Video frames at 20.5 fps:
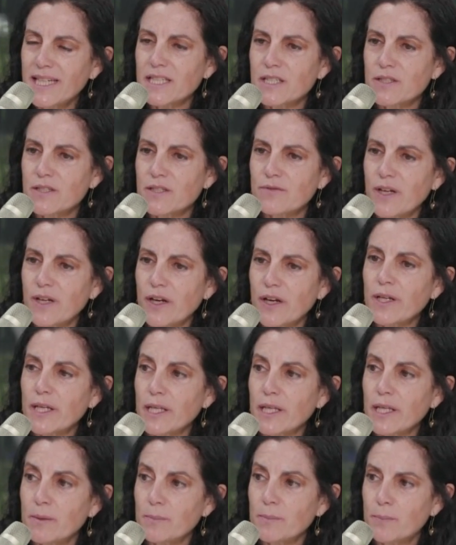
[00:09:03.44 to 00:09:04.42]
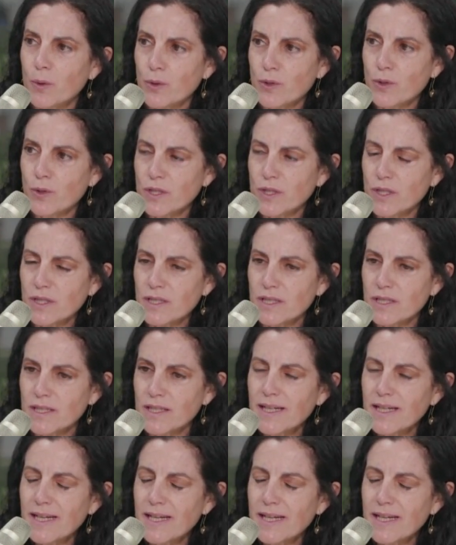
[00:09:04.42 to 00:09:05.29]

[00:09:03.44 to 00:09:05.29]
it's very important.